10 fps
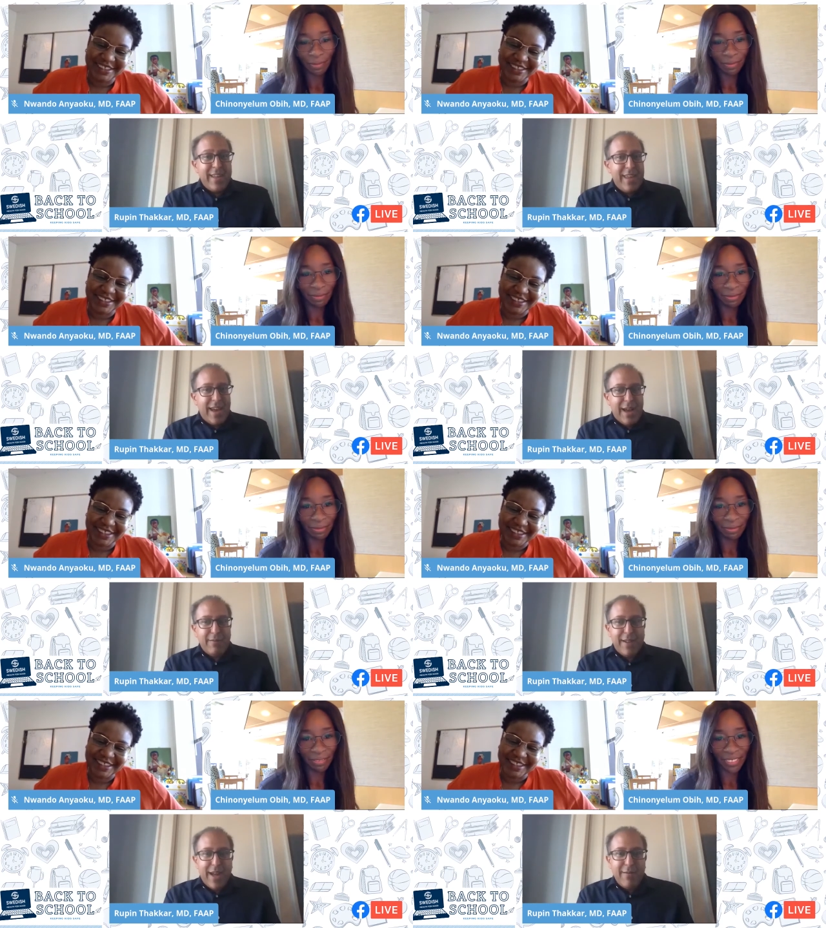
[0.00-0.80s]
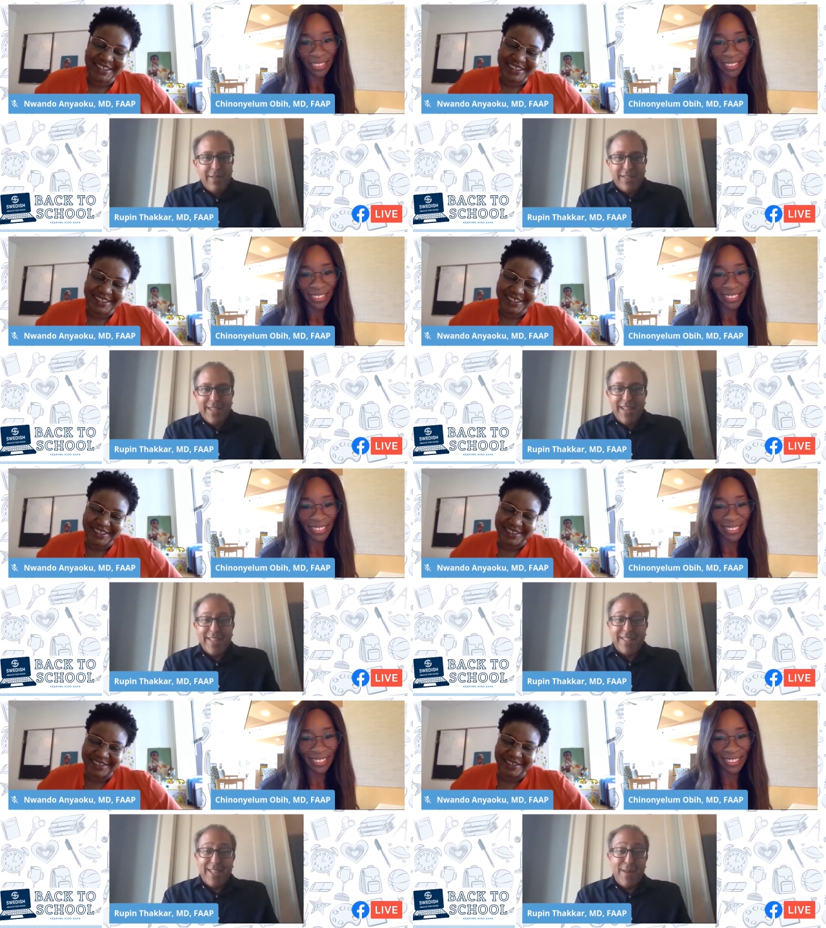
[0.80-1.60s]
Speaker 1: Yeah, I, I would say
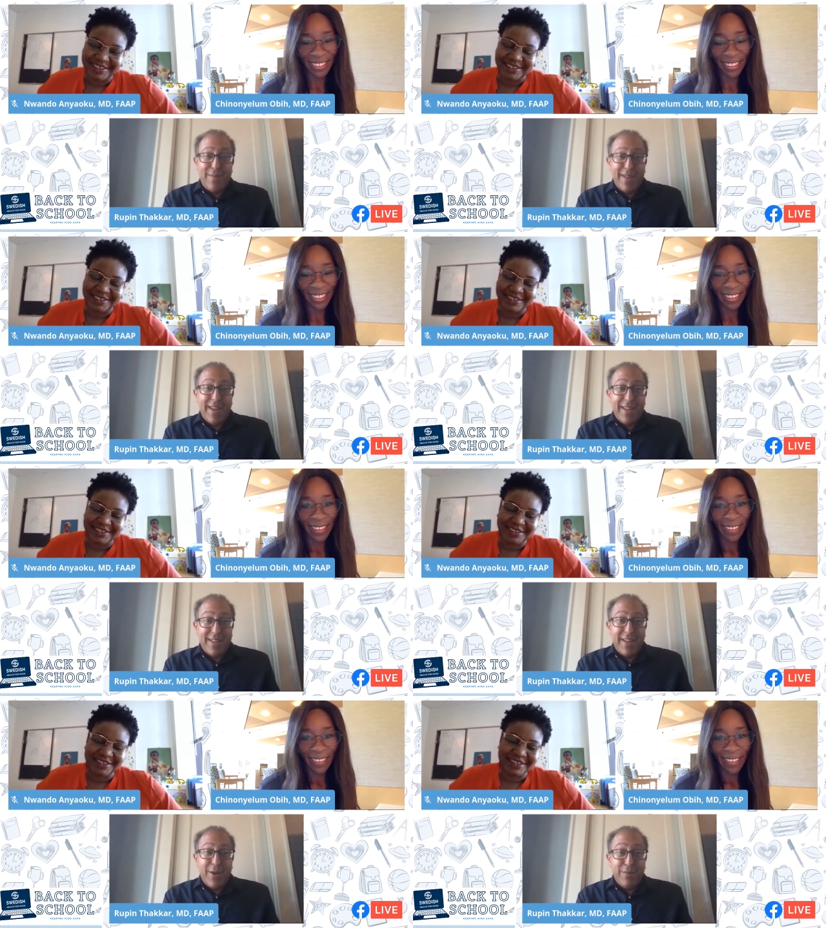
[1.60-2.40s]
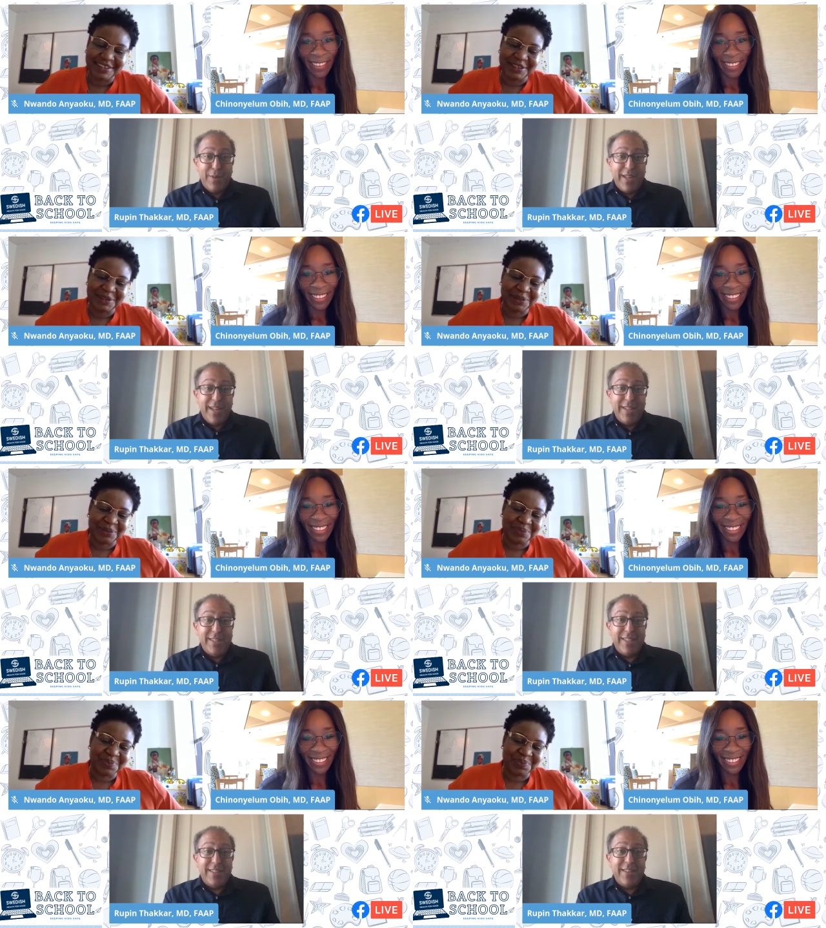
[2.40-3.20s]
the same thing. You know,
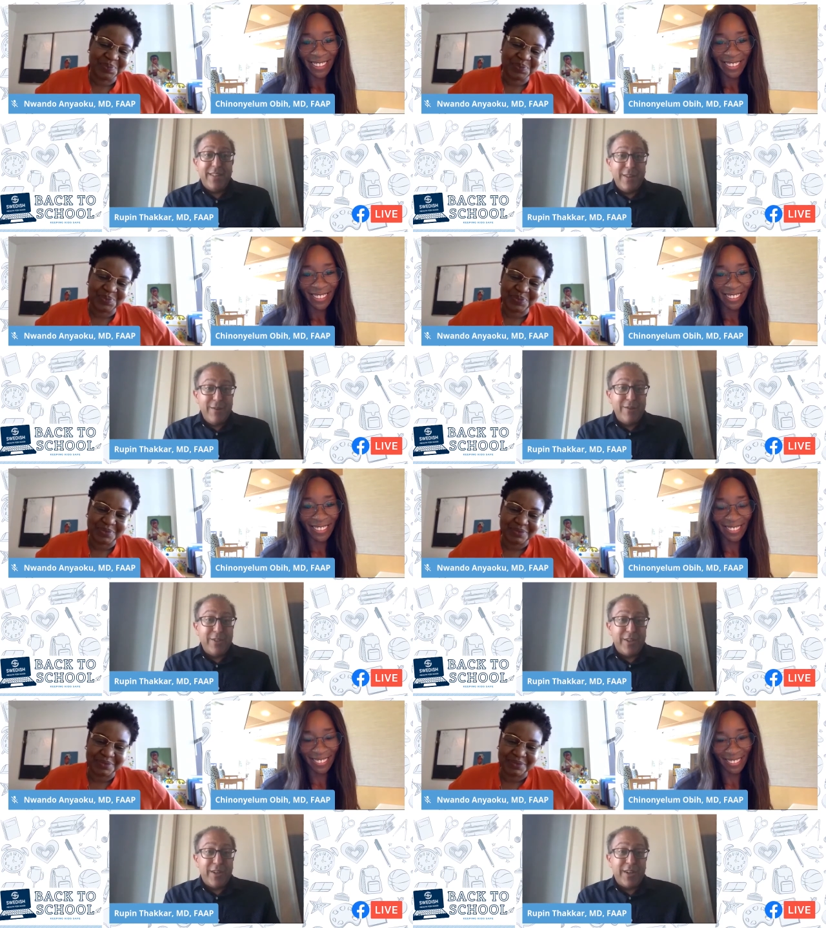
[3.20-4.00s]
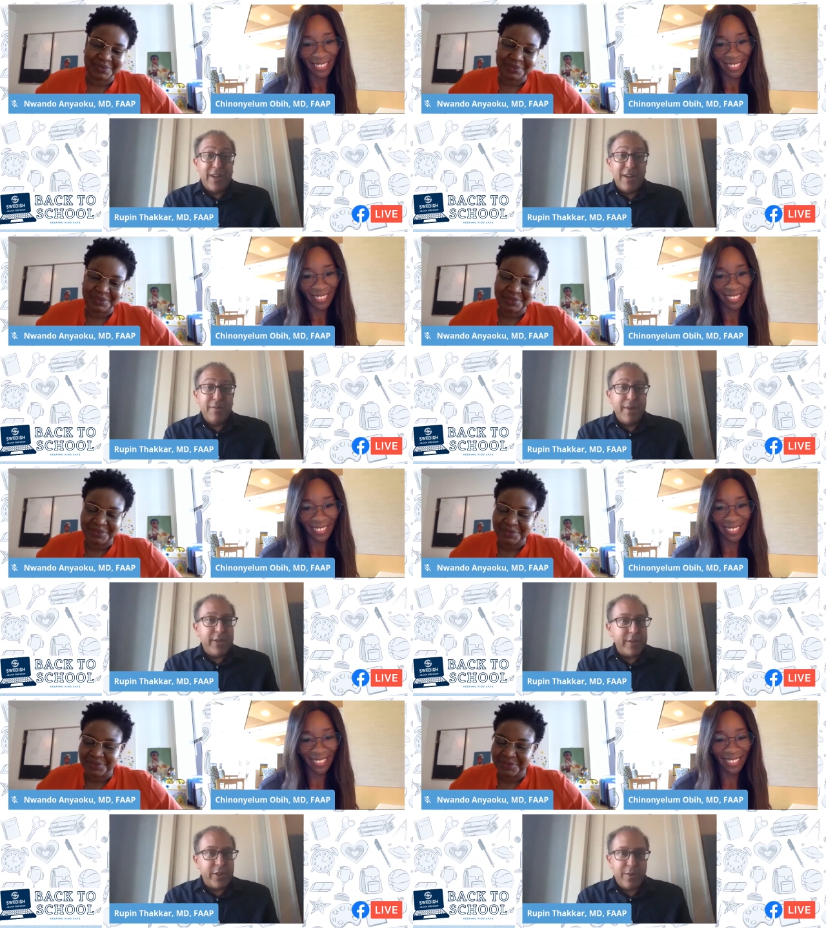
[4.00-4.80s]
please use your
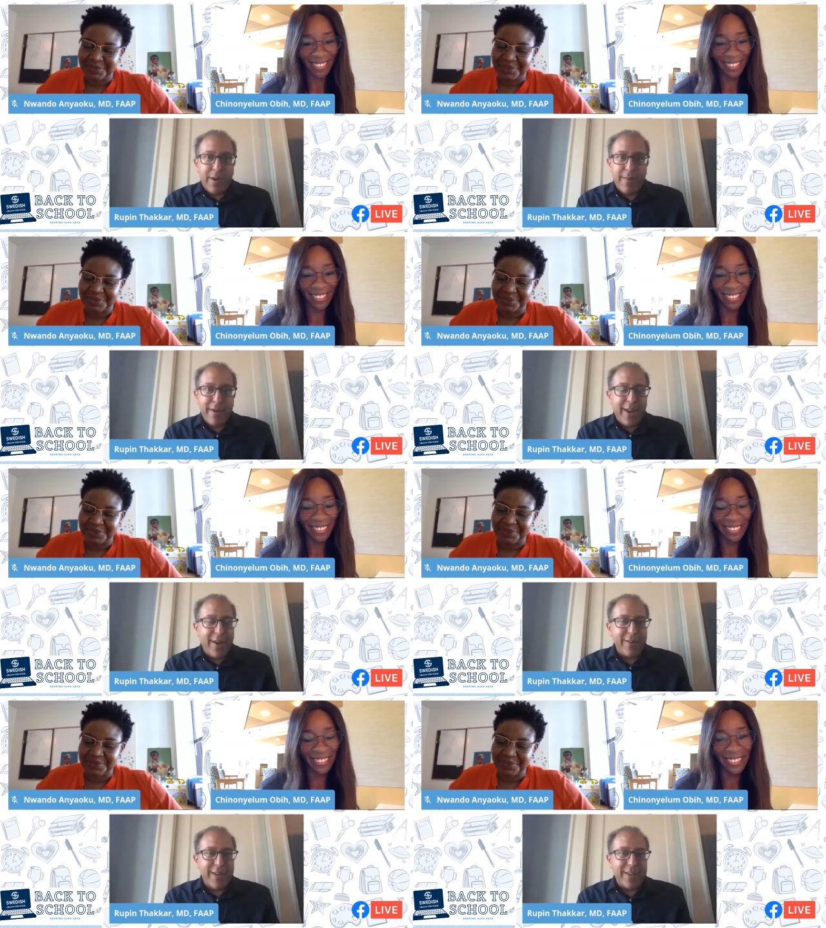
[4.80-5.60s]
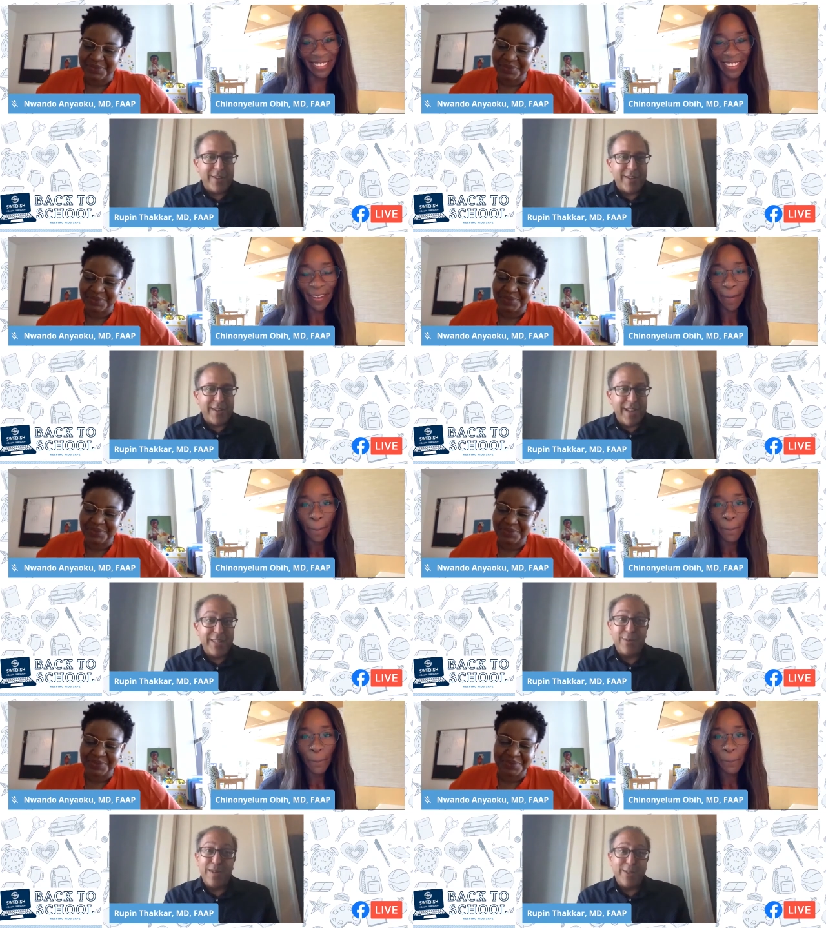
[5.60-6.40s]
pediatrician, your primary care doctor
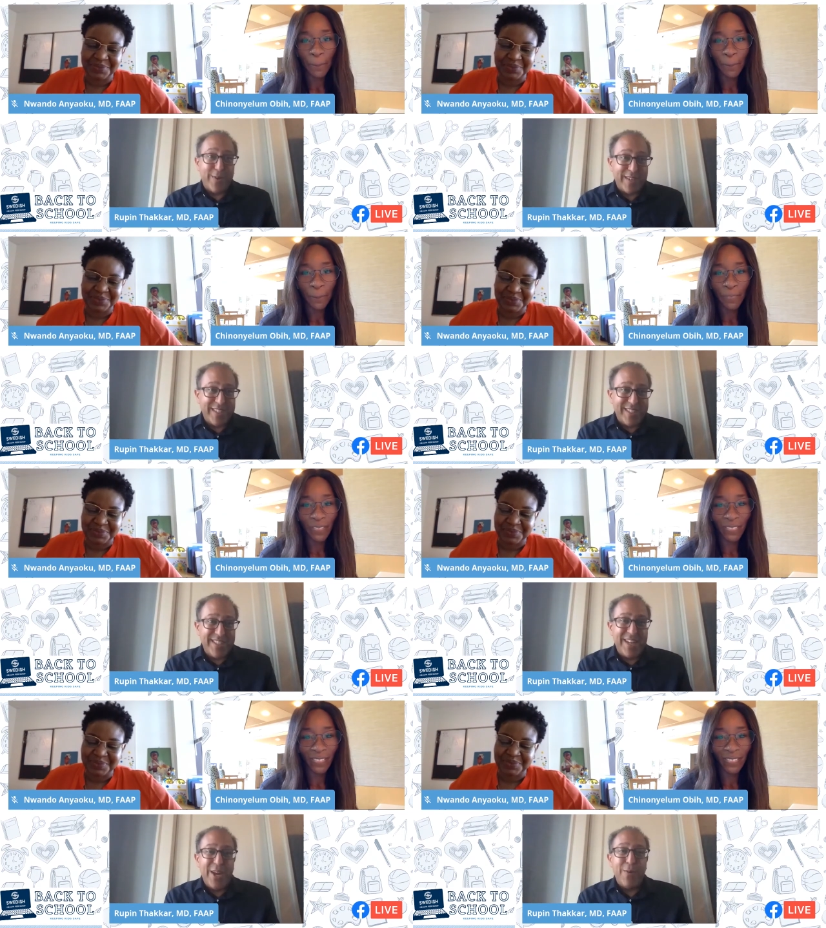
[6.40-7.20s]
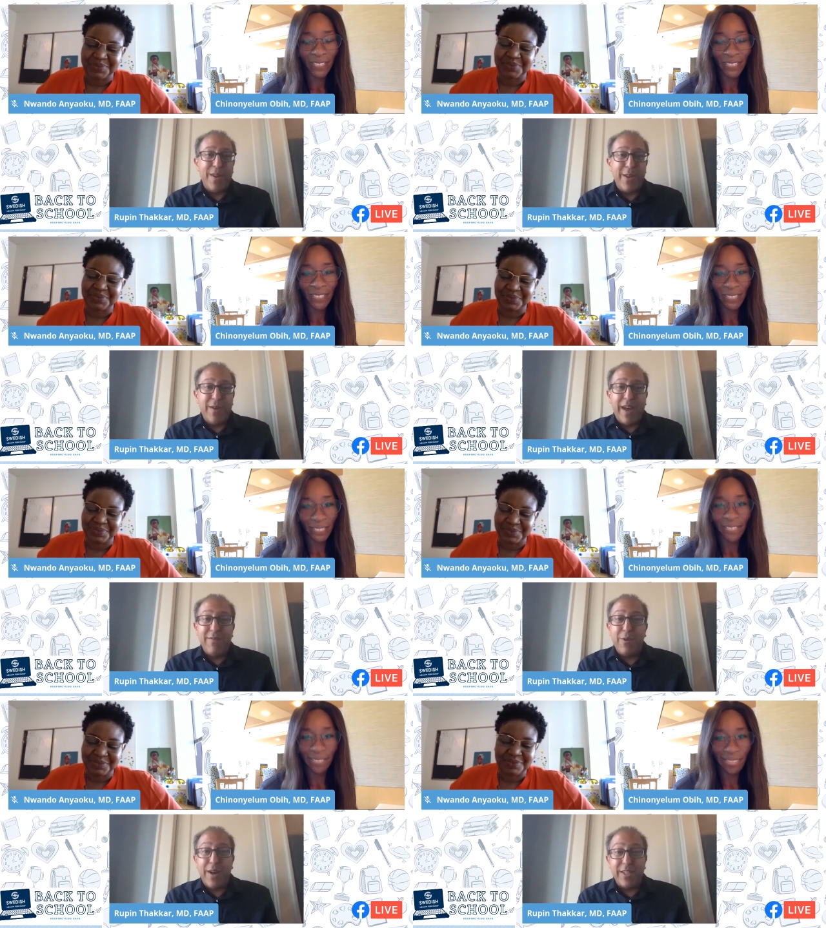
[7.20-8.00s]
as a resource. You know, when you
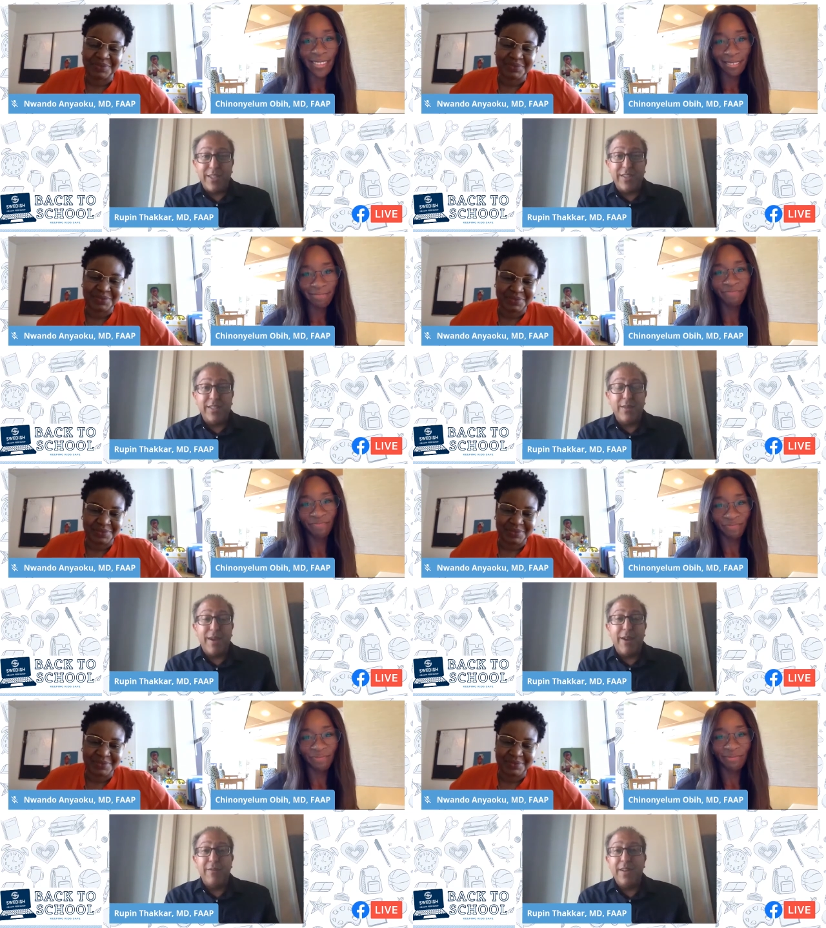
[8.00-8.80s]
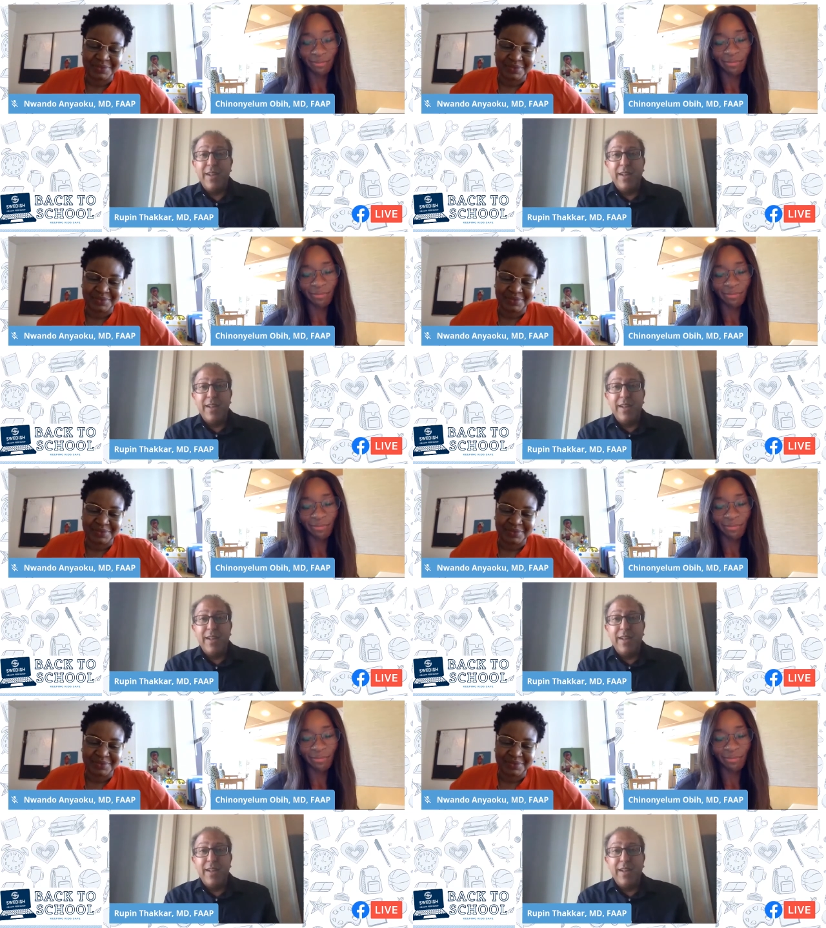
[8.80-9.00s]
have questions about mm-hmm.